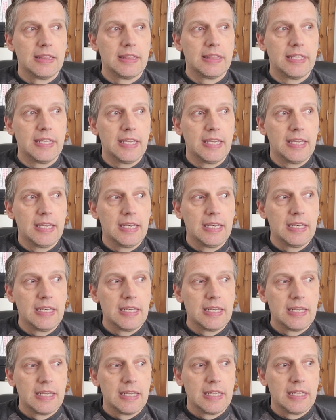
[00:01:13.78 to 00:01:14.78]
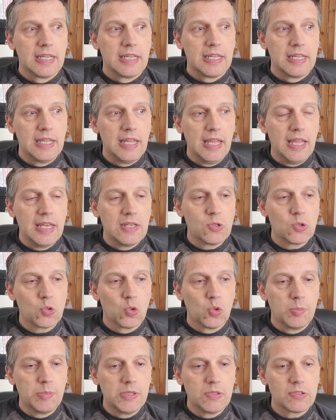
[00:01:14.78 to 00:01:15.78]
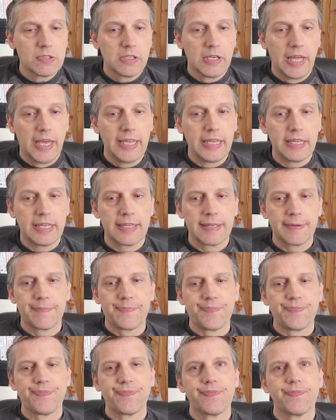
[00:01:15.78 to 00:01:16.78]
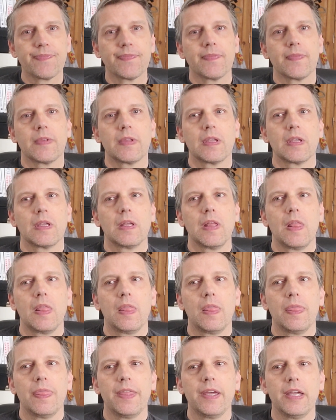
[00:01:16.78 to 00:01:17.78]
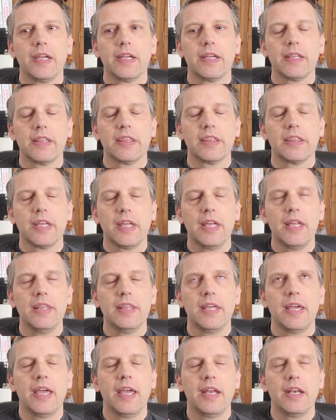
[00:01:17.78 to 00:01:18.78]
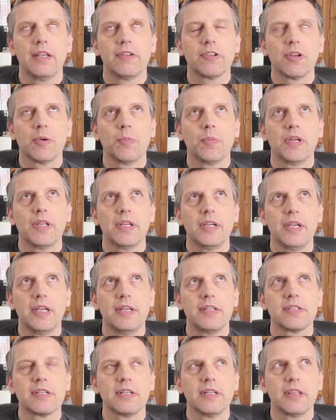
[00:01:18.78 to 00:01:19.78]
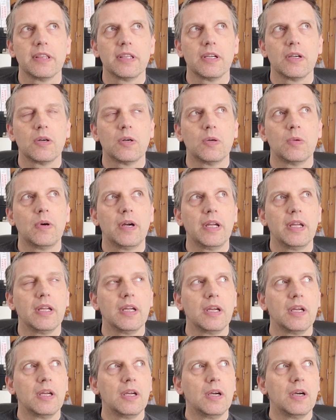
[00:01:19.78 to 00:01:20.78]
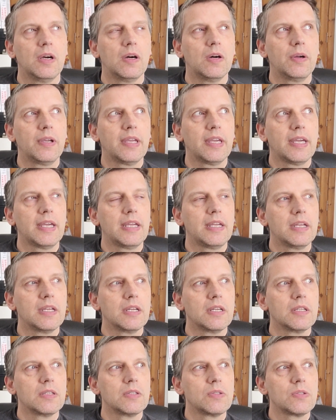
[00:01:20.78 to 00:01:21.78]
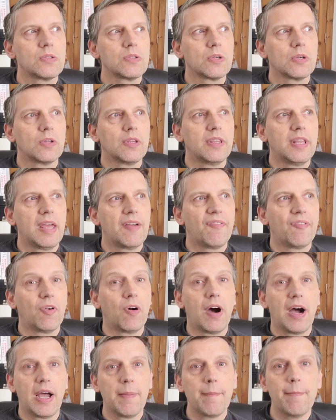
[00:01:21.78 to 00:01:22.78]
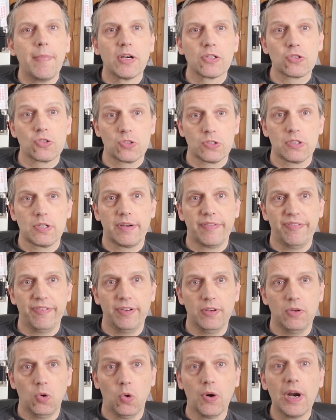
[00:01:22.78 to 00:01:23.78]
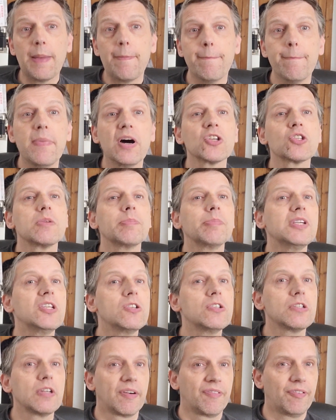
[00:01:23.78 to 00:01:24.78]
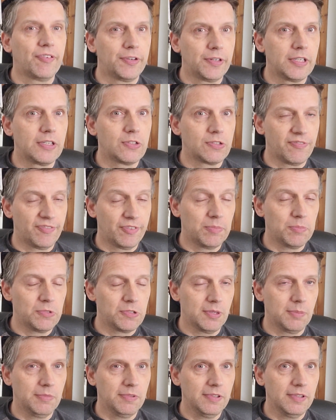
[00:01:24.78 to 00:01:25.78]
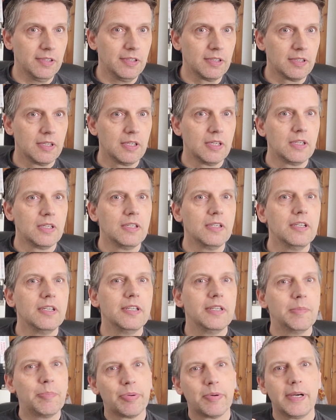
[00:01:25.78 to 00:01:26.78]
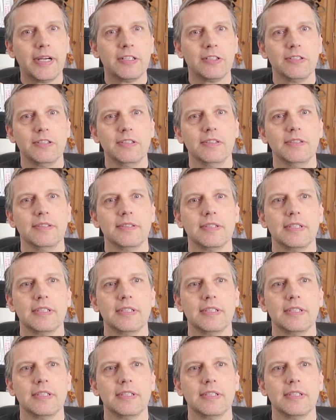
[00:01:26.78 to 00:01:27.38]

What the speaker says: then it's almost like they, in their head somewhere, they innocently think, oh, right, okay, so therefore I must suffer, or I must be suffering from something. Depression,